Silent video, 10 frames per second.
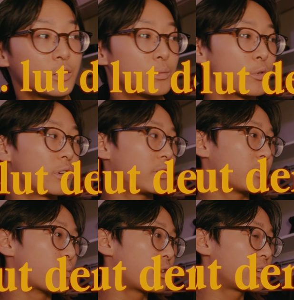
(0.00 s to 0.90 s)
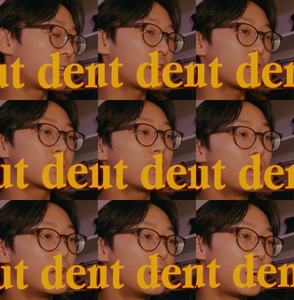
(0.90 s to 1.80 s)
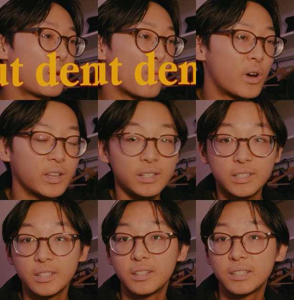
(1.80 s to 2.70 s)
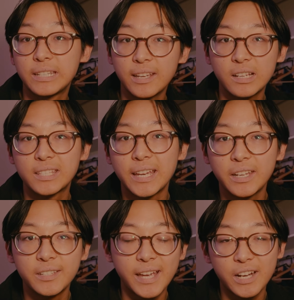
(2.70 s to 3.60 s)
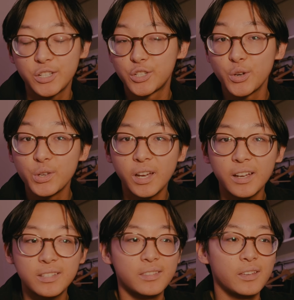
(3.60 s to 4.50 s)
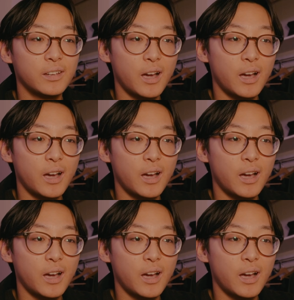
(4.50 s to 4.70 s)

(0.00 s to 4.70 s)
good morning guys. I wanted to take a second to actually show you guys the